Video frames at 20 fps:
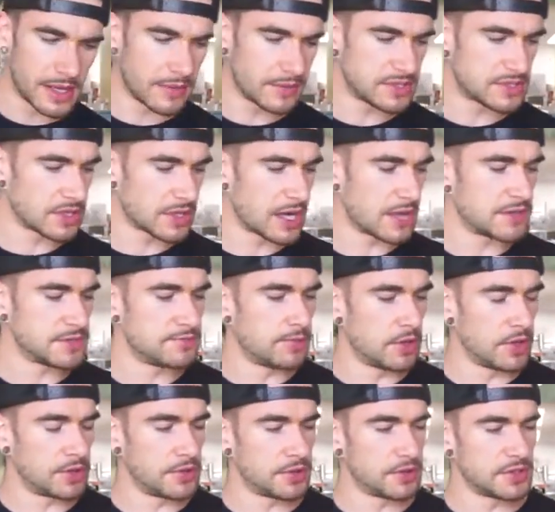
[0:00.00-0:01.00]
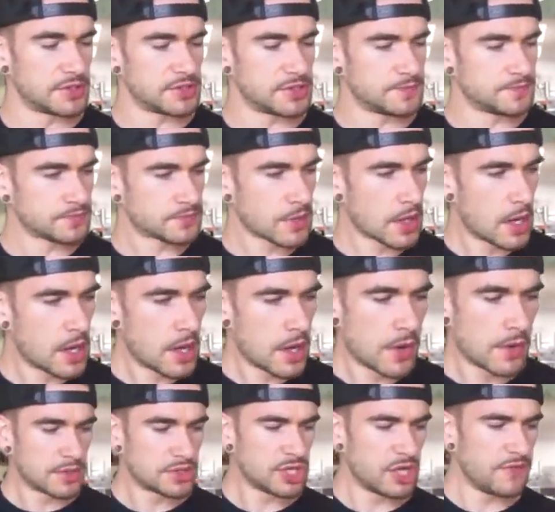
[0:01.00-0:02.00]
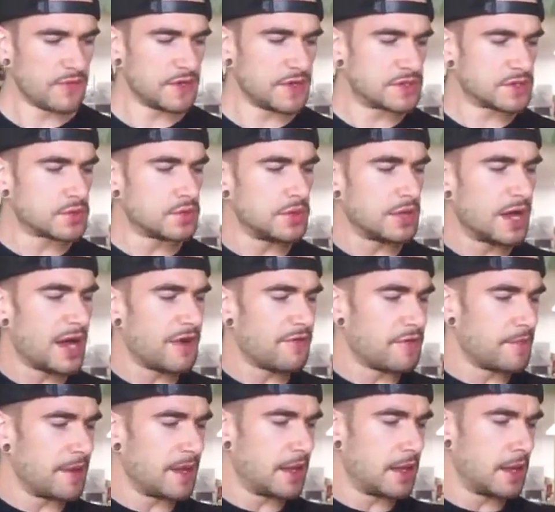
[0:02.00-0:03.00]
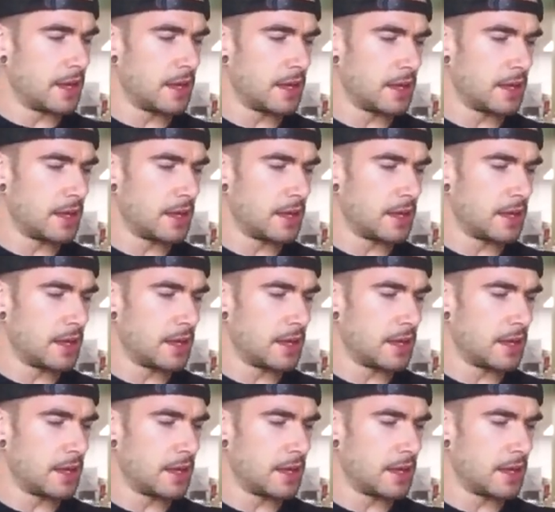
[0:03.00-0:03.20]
then we still got this bowl of noodles, which hopefully has cooled off a bit.